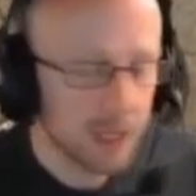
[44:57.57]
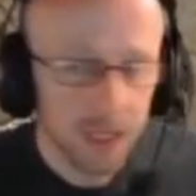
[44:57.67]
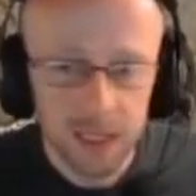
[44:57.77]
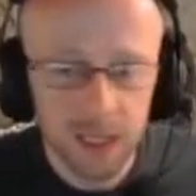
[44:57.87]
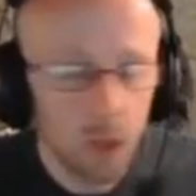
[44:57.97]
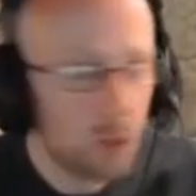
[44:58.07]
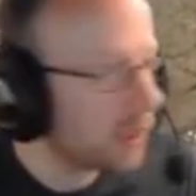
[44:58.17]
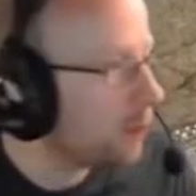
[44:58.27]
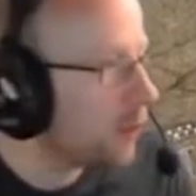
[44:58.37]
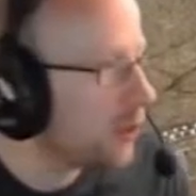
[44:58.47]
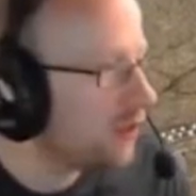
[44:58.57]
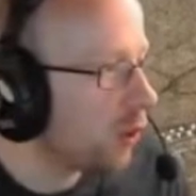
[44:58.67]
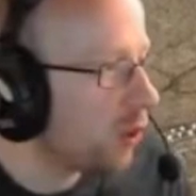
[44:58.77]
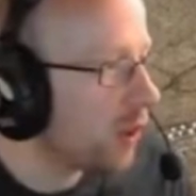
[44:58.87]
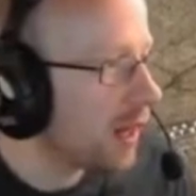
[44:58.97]
So we're going to push
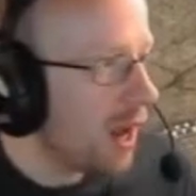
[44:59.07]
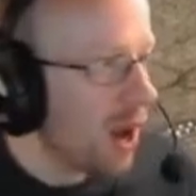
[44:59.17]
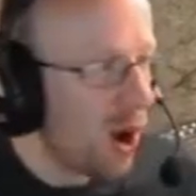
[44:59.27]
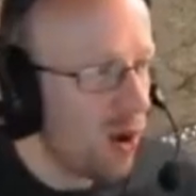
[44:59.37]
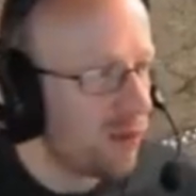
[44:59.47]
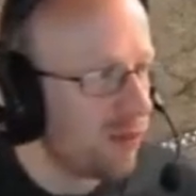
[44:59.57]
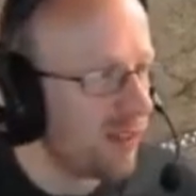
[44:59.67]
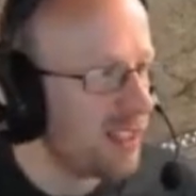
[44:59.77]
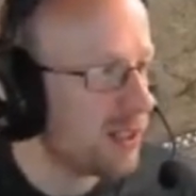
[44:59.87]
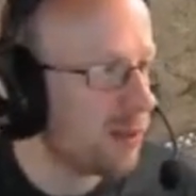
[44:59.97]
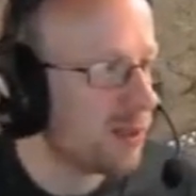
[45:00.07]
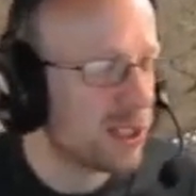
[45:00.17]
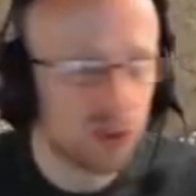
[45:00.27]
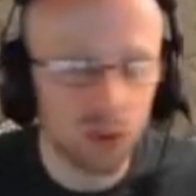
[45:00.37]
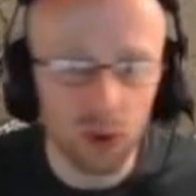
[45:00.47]
forward, hopefully to
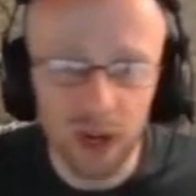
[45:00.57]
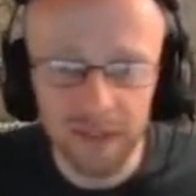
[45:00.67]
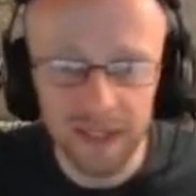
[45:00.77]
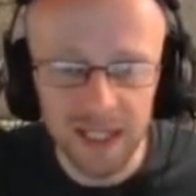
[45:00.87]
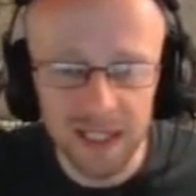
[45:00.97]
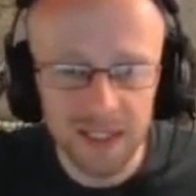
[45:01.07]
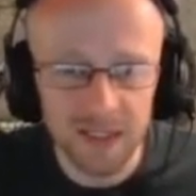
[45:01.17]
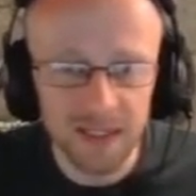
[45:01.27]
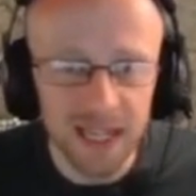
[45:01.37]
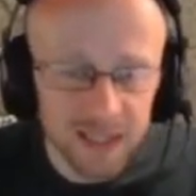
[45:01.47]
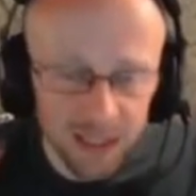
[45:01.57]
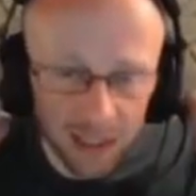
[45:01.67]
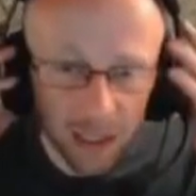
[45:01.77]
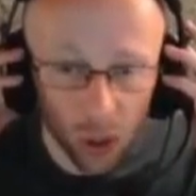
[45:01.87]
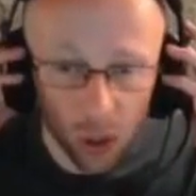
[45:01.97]
destroy these
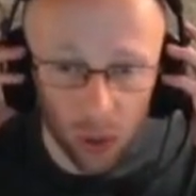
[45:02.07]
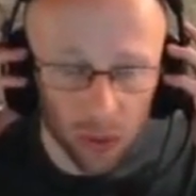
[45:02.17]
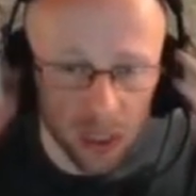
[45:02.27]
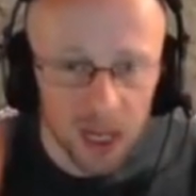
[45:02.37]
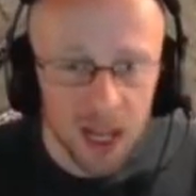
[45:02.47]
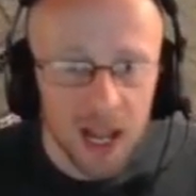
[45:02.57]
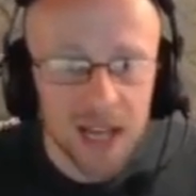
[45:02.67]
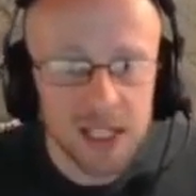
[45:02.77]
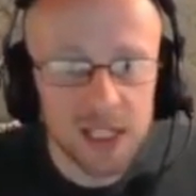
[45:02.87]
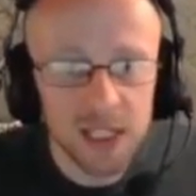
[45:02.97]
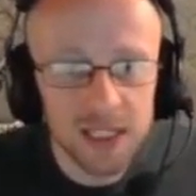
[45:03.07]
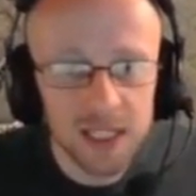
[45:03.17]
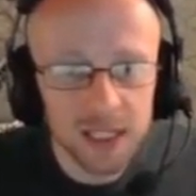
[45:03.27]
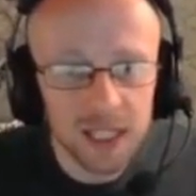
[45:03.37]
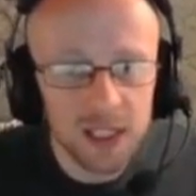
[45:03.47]
dastardly Gauls. As you can
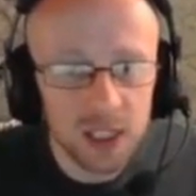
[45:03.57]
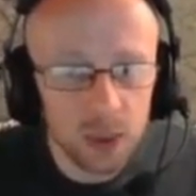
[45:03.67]
see, they do